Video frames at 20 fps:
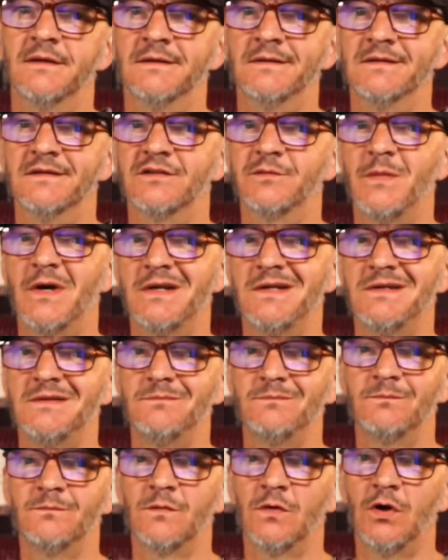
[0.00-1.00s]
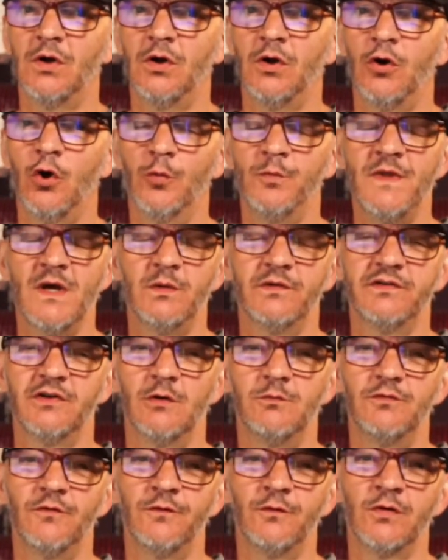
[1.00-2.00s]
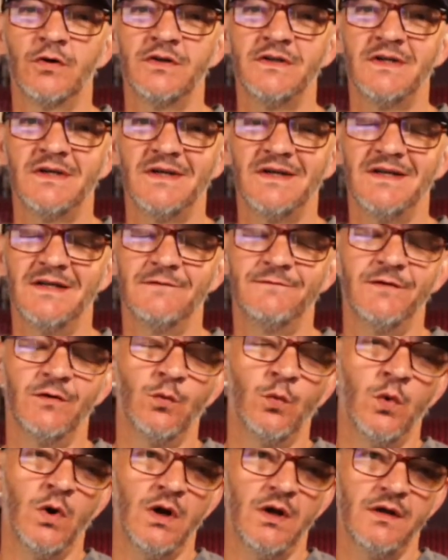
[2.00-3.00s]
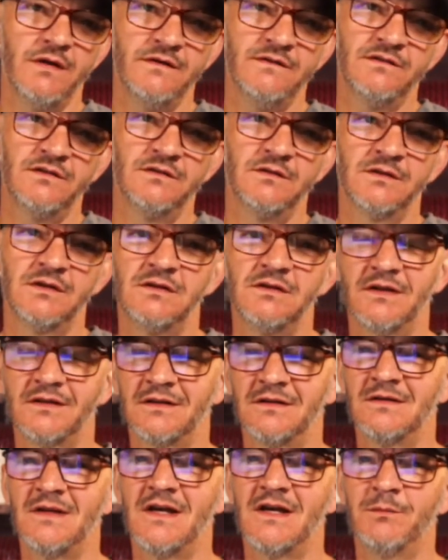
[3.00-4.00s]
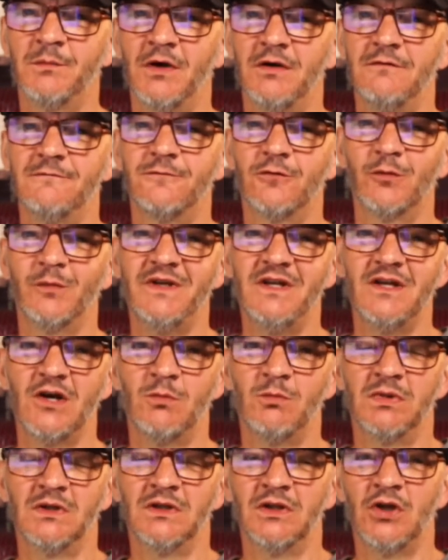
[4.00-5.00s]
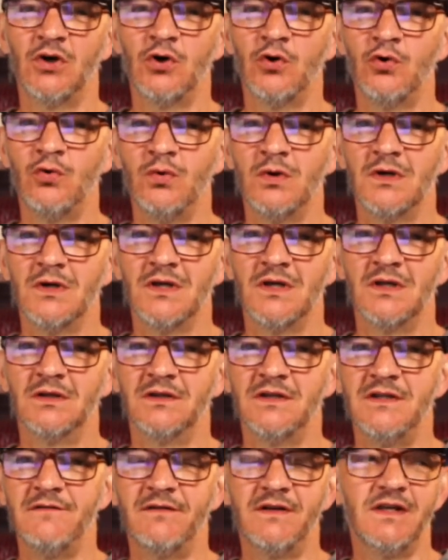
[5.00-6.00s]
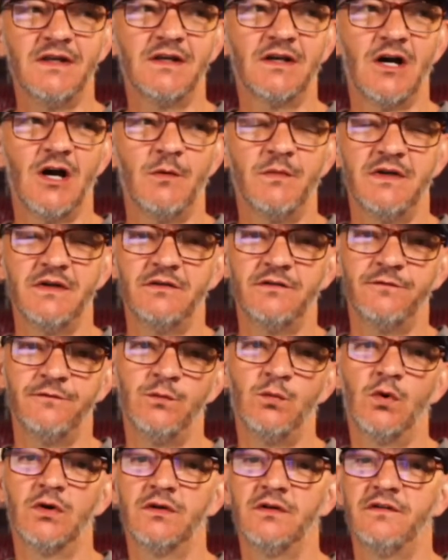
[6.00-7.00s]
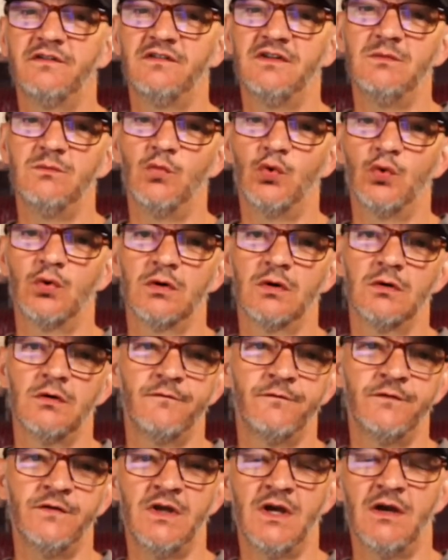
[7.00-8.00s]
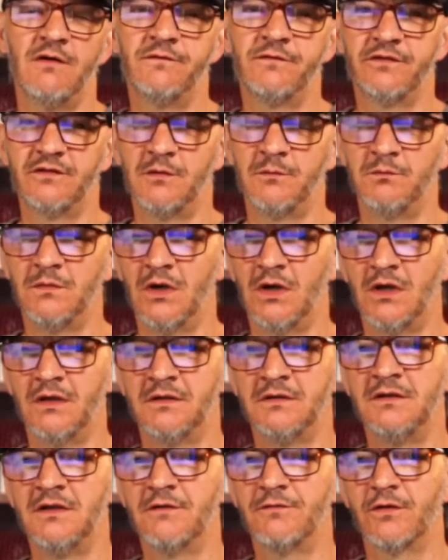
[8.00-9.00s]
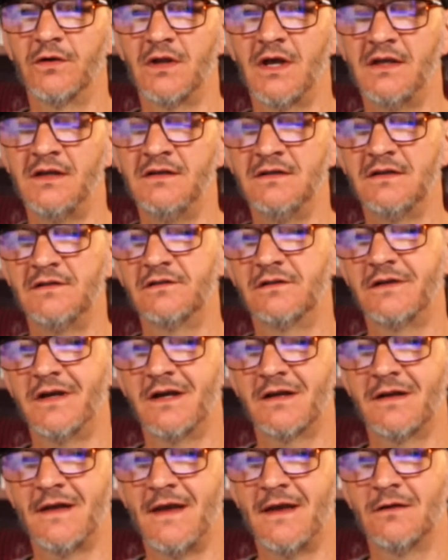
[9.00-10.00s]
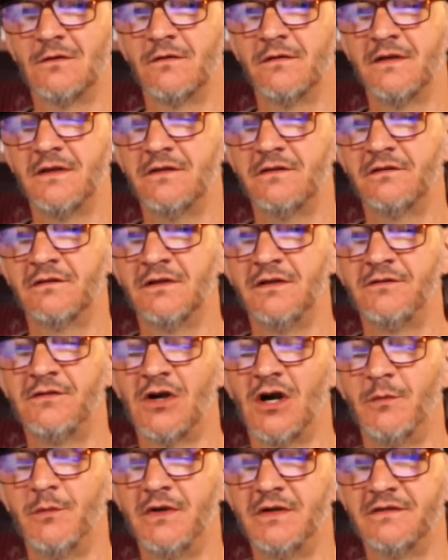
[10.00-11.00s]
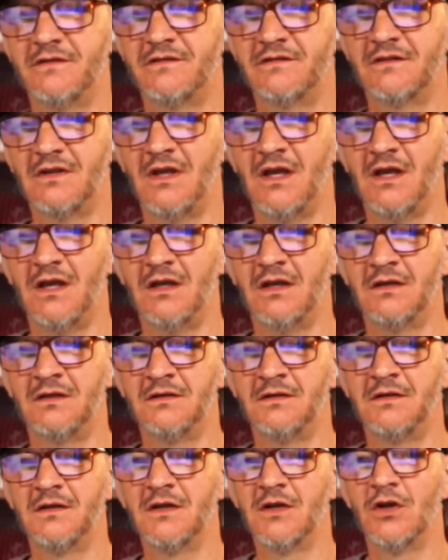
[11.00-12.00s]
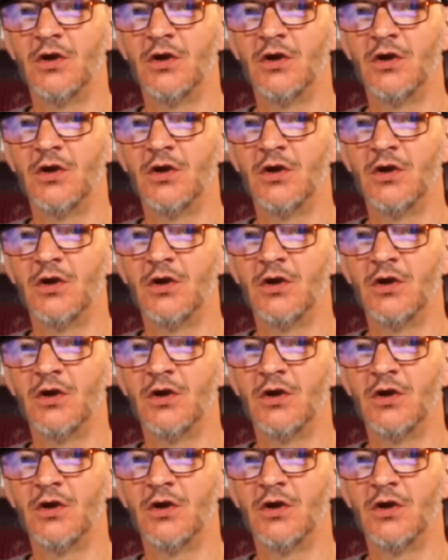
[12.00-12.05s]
That's about it. Hope that was helpful for you. If it was, click the like button for me down below. Leave any comments if you wanted to see more, or if you have some uh, different ideas on how to handle this, leave comments. And